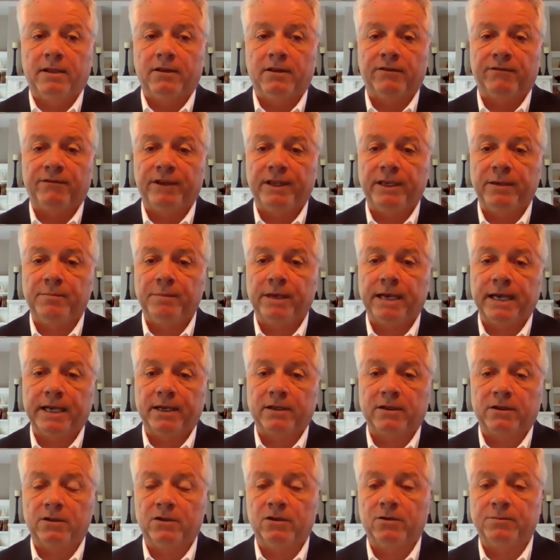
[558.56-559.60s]
the
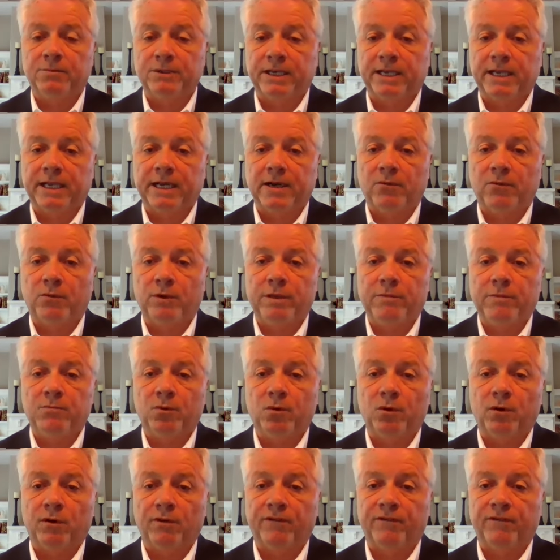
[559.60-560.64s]
feedback loops and how we
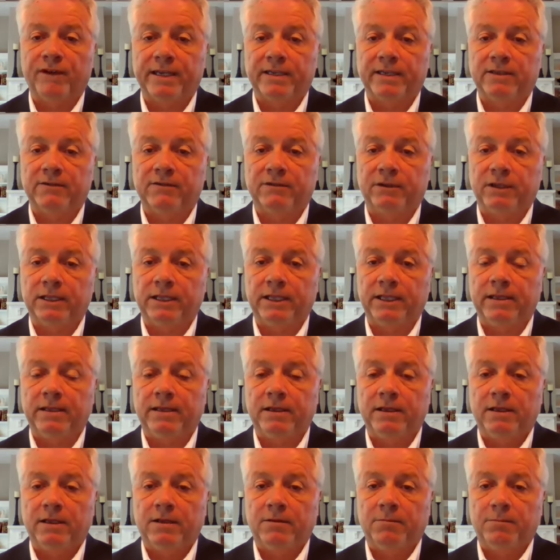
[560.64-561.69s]
more effectively
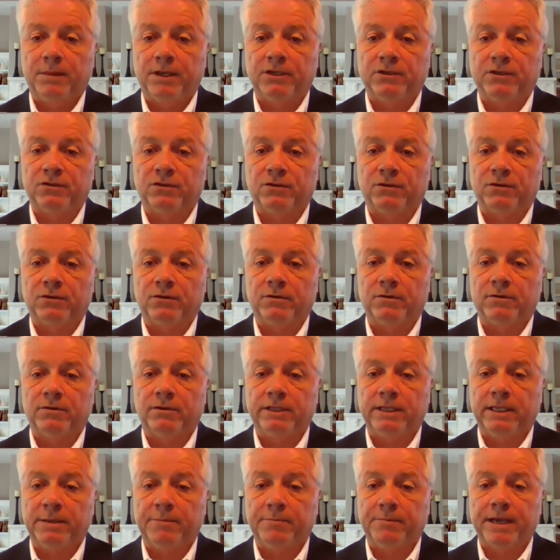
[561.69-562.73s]
measure
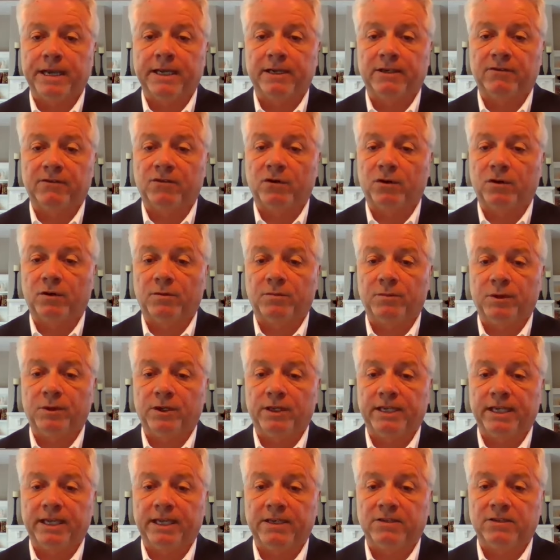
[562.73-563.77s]
the impact of our
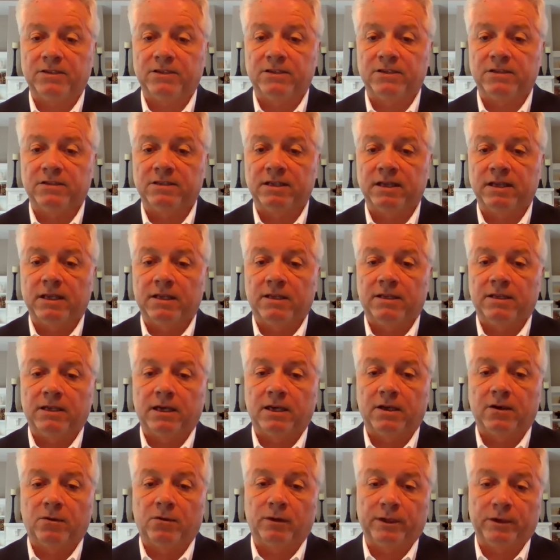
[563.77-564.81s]
communications,
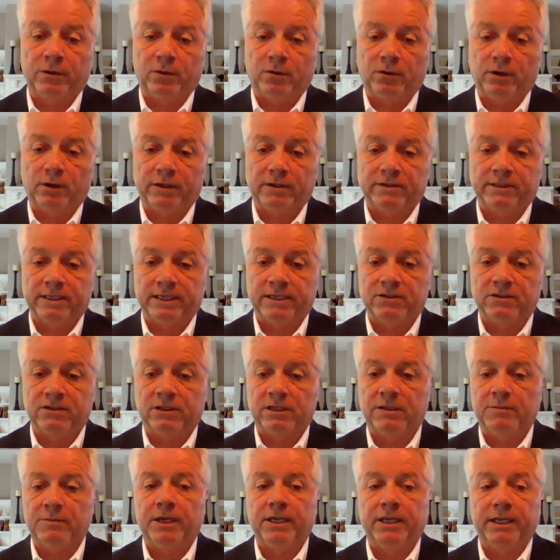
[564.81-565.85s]
not only
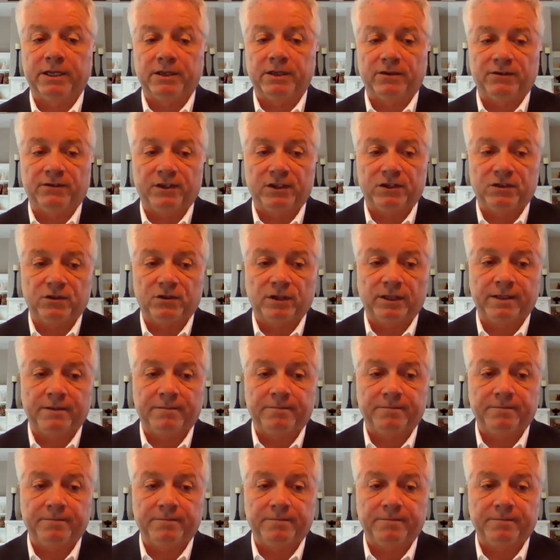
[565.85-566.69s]
organizationally, but individually?